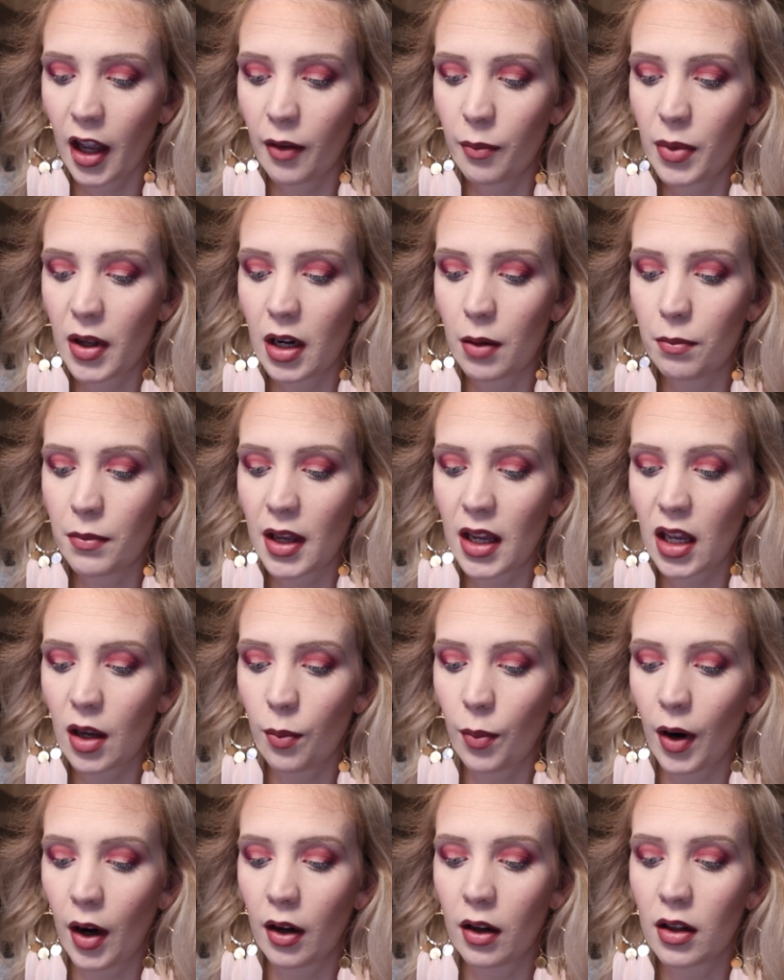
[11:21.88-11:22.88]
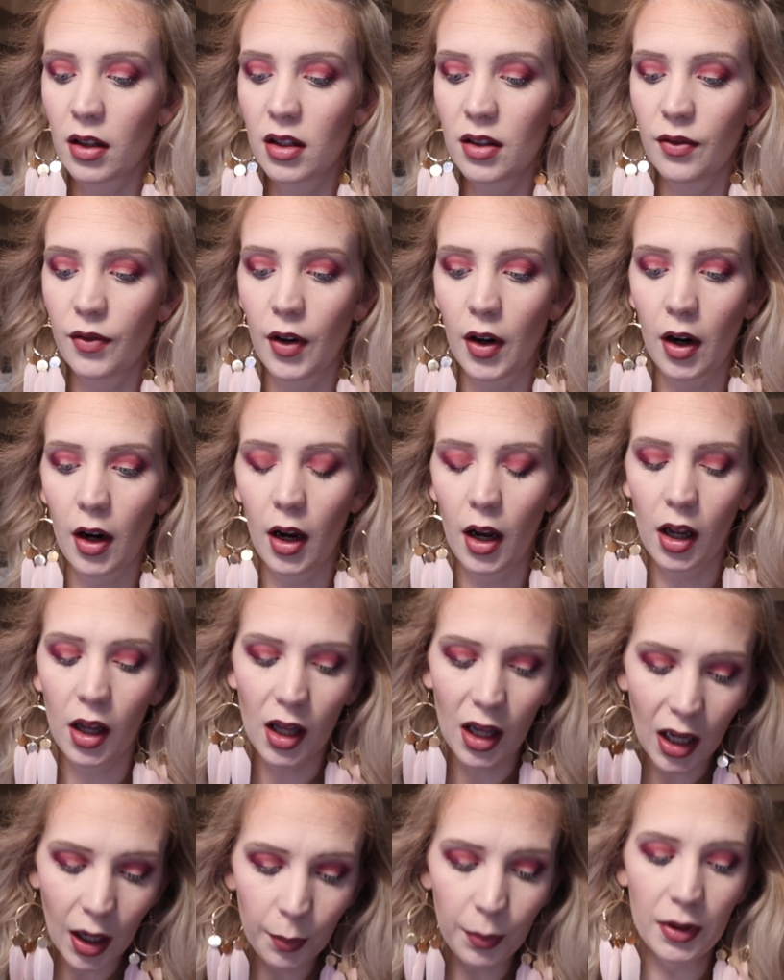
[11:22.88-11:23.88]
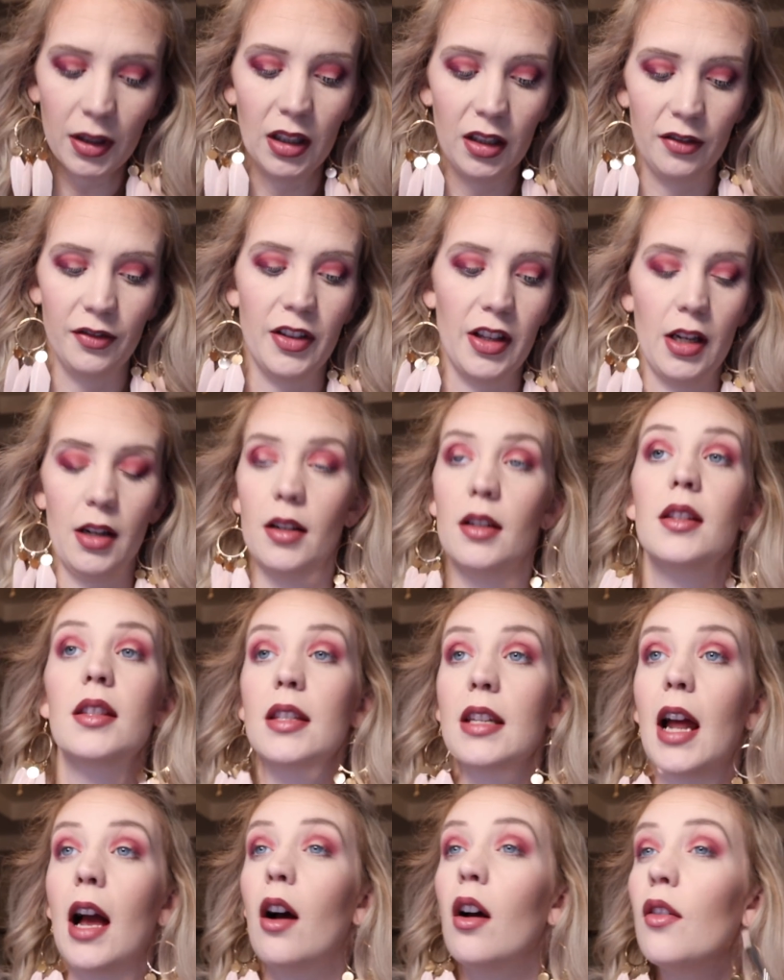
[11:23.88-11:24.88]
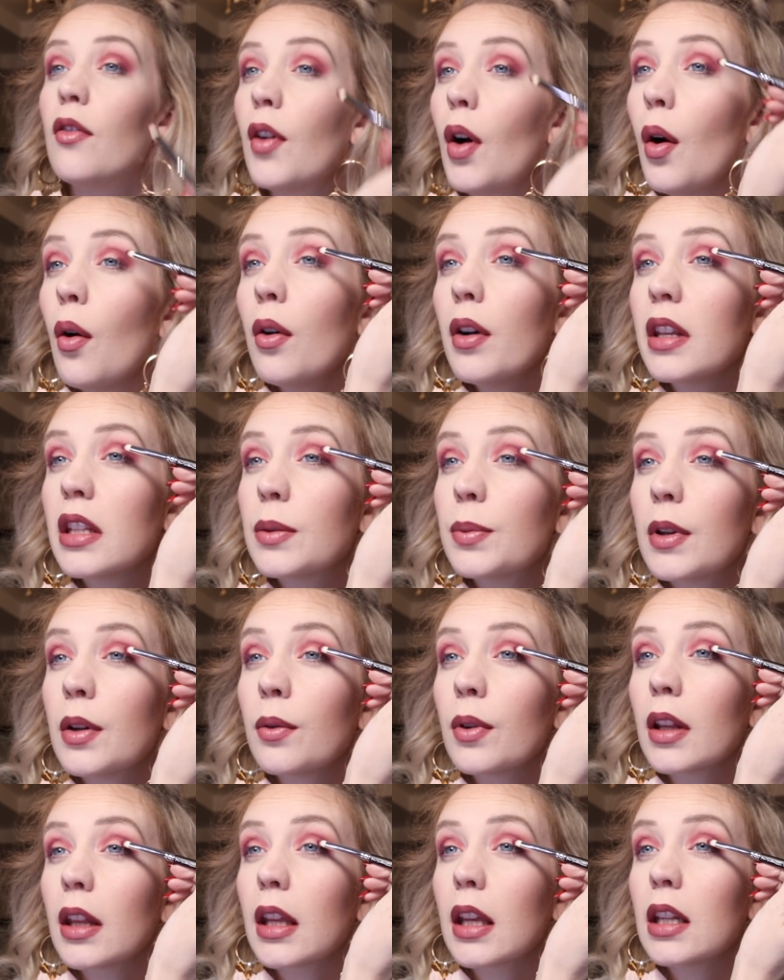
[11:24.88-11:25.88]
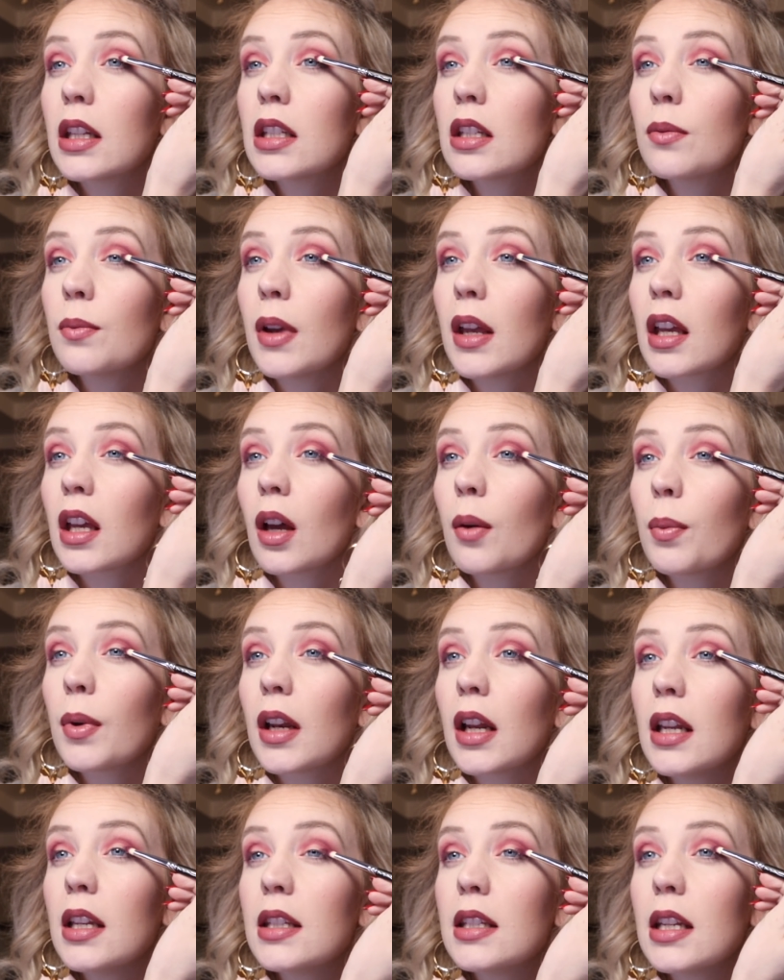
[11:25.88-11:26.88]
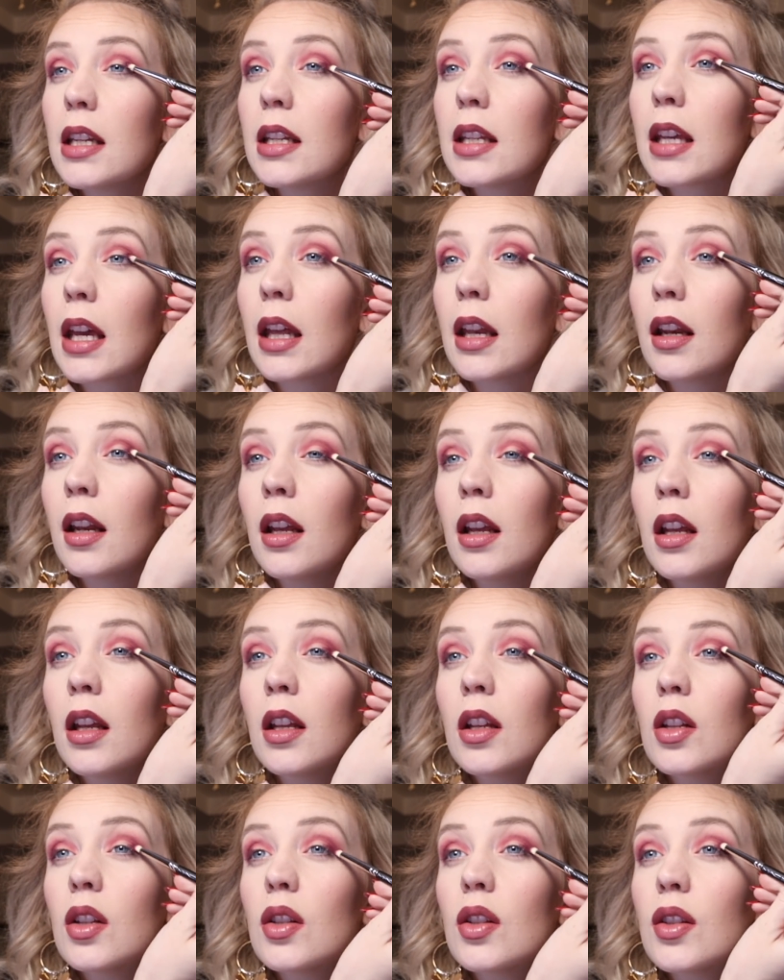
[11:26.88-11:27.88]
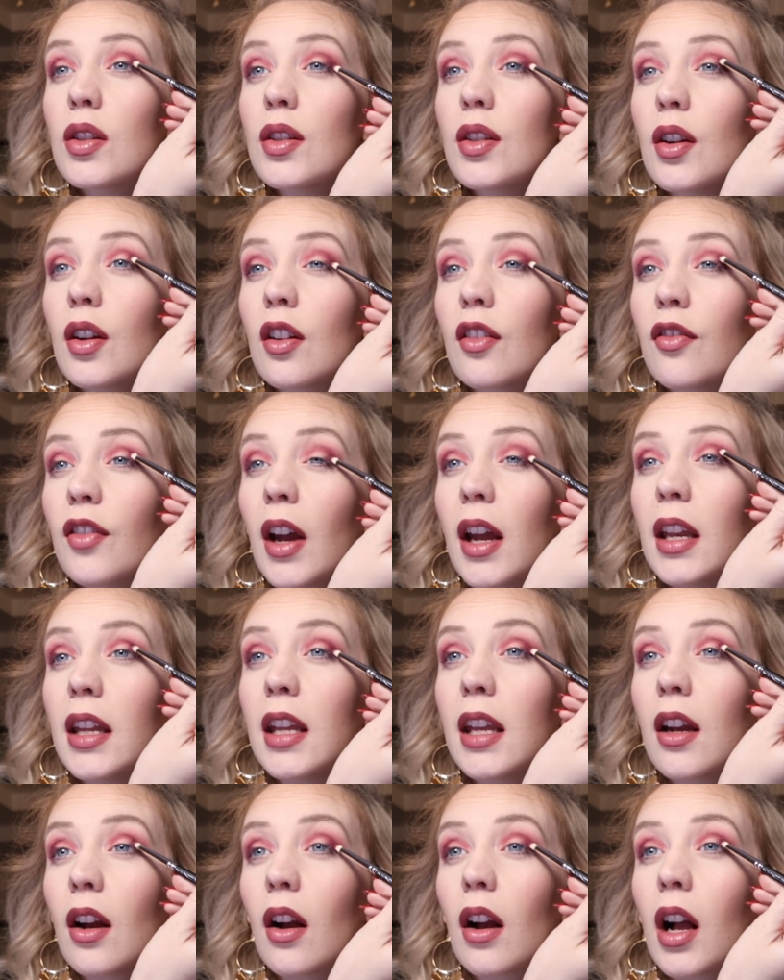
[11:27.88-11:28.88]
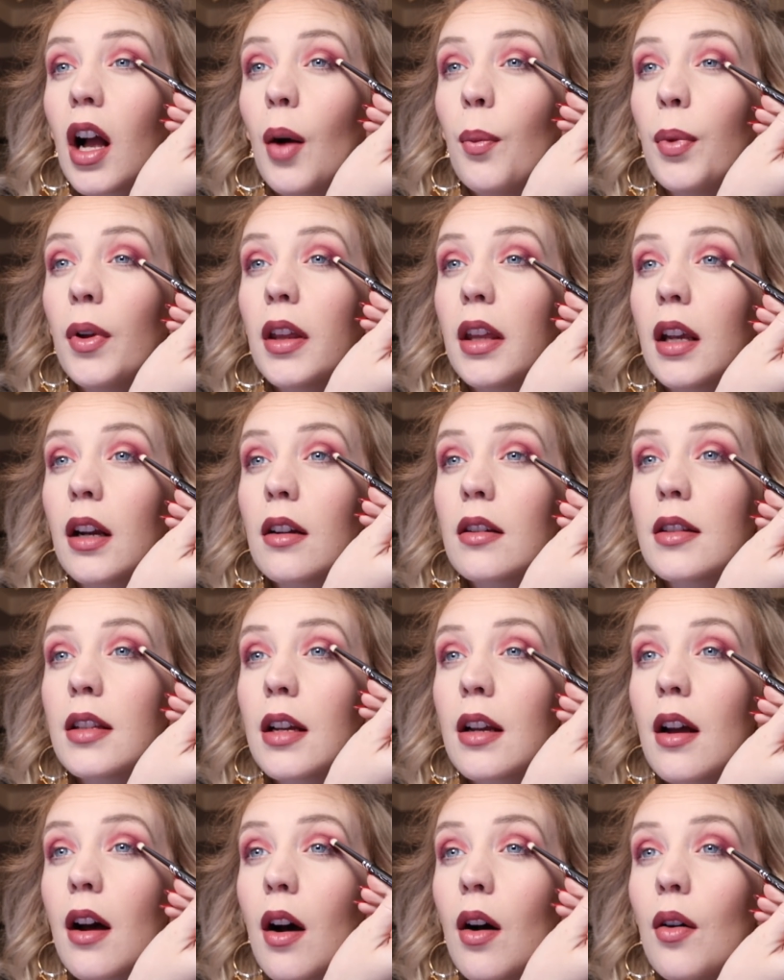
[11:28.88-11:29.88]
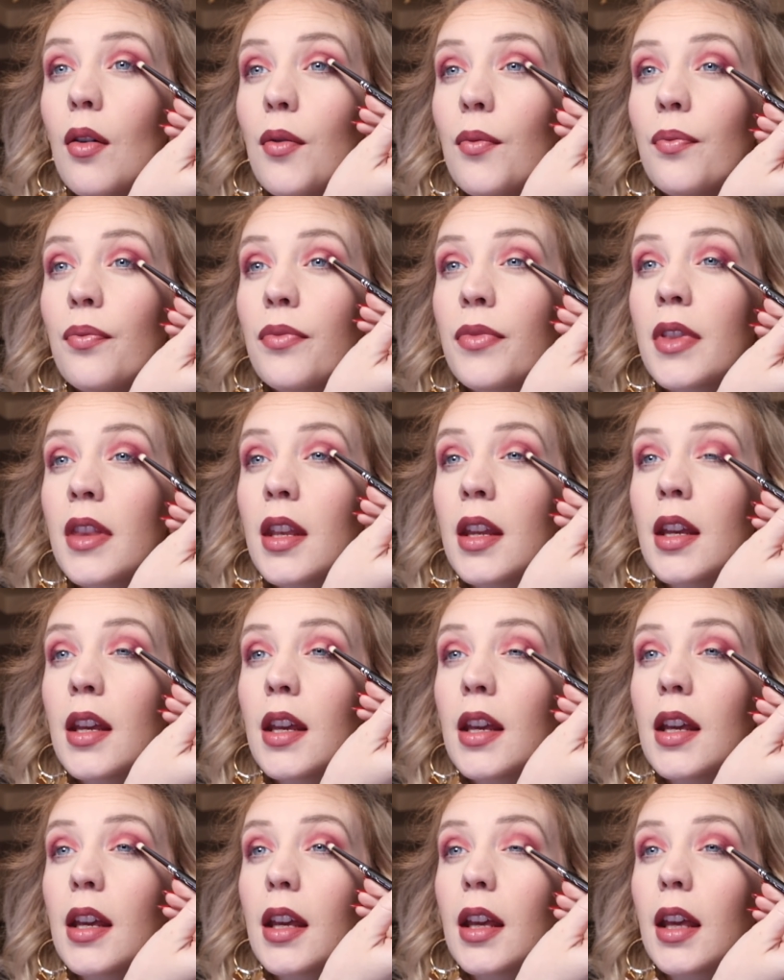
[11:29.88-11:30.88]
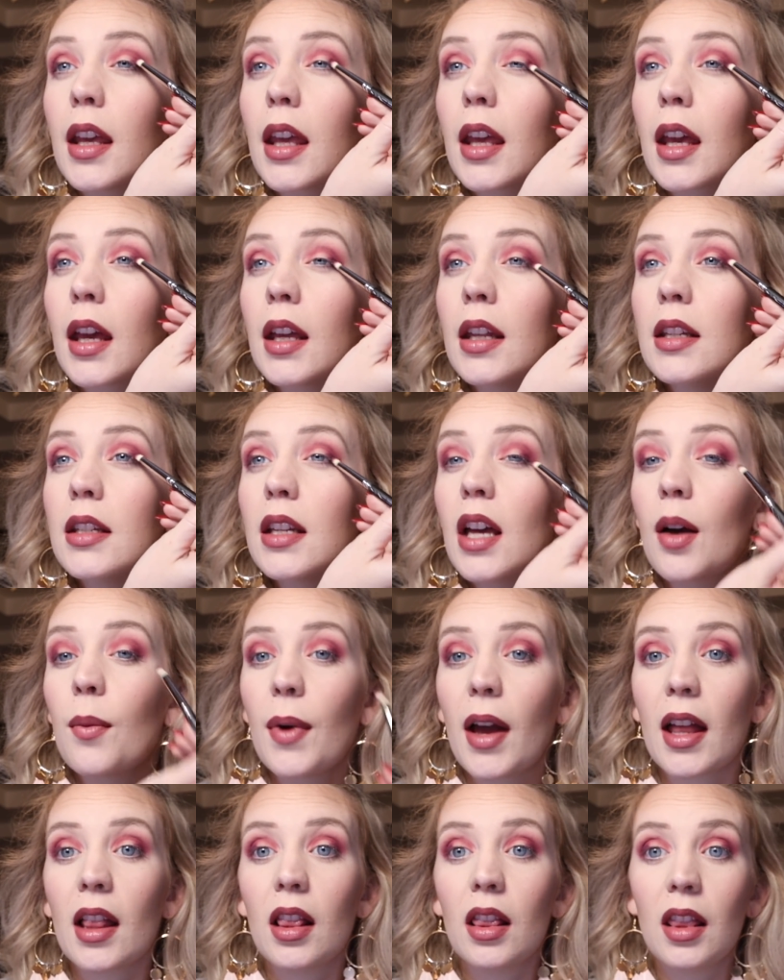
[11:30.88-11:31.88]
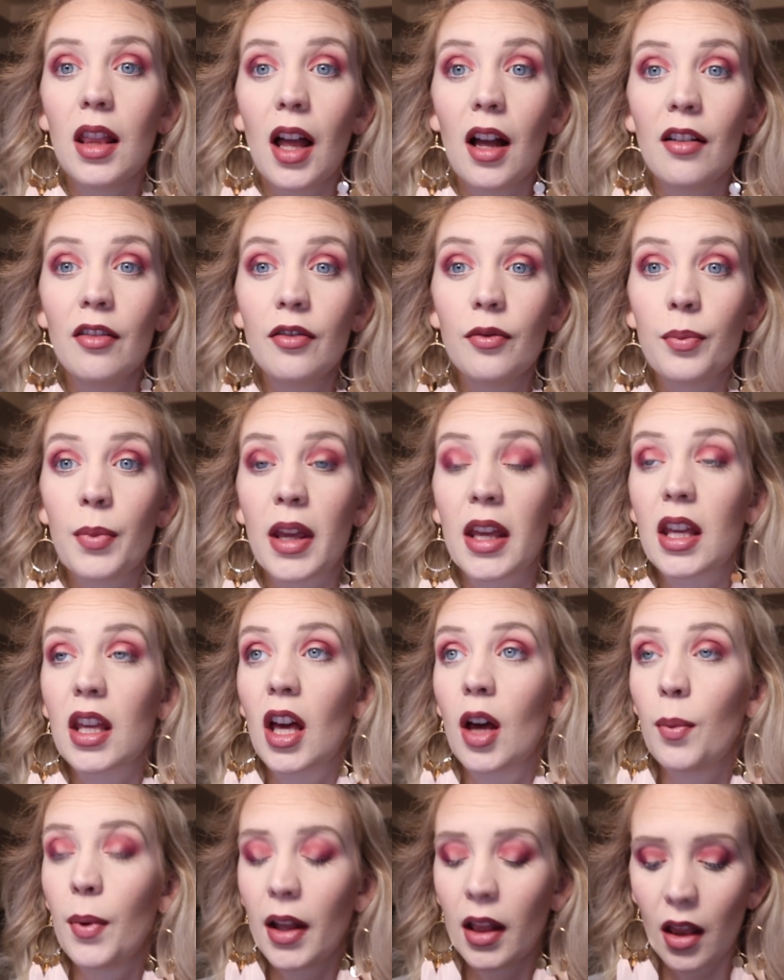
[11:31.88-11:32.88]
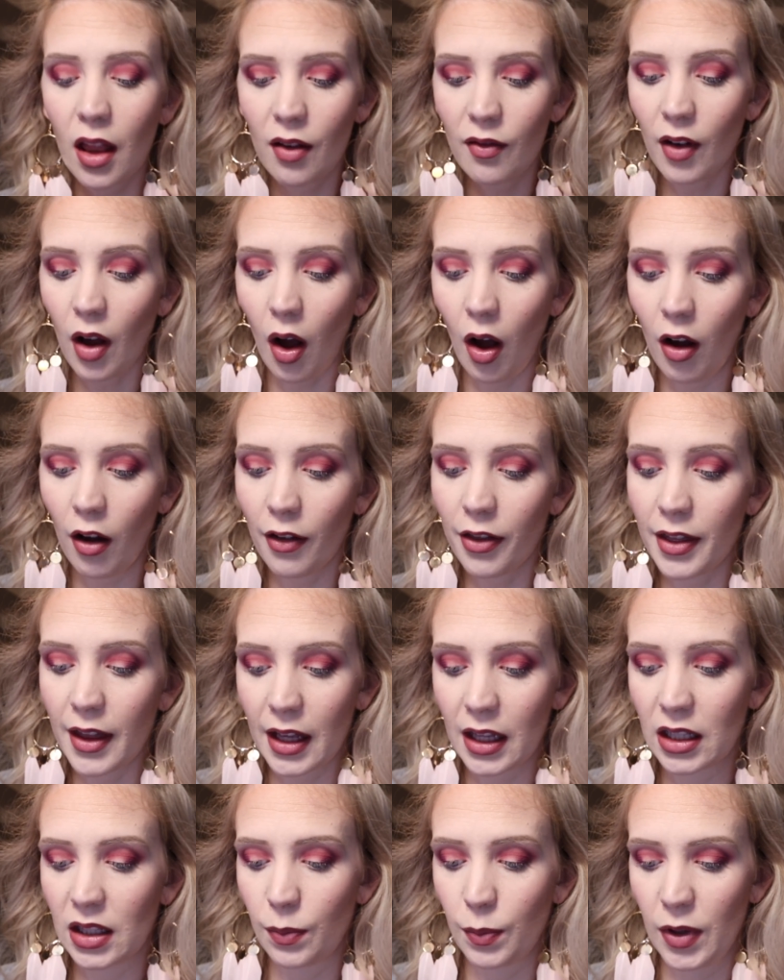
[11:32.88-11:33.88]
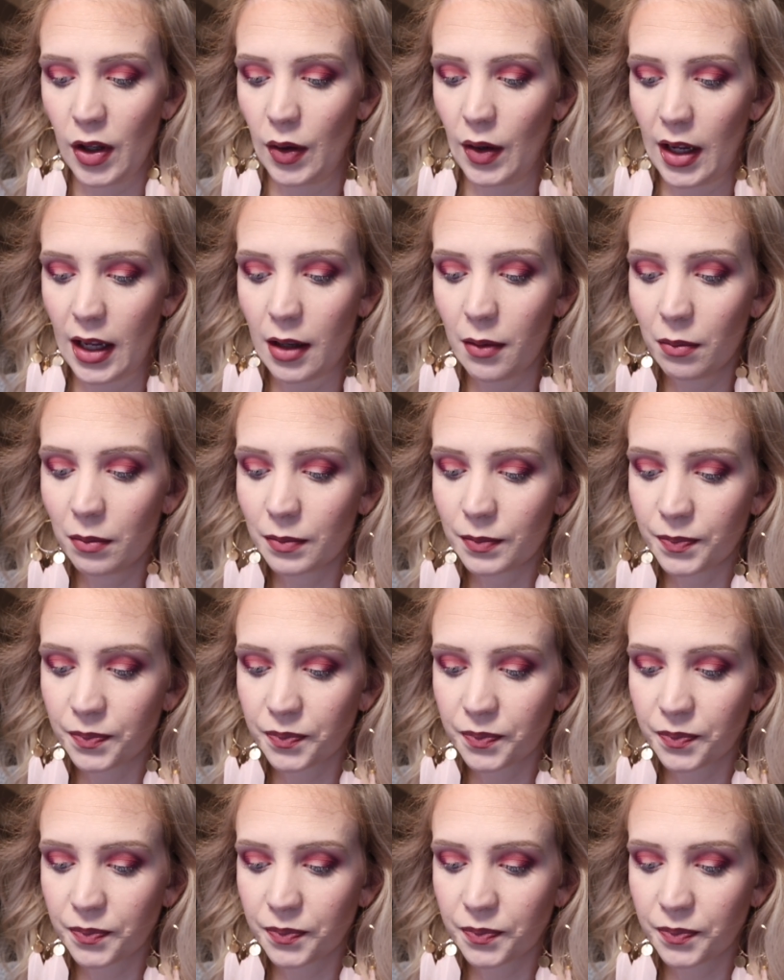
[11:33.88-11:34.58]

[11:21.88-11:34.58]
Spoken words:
I've been a makeup artist for a couple of years now. I've always been really into makeup, but I did get certified here a couple years ago. And I love makeup. I love all things beauty.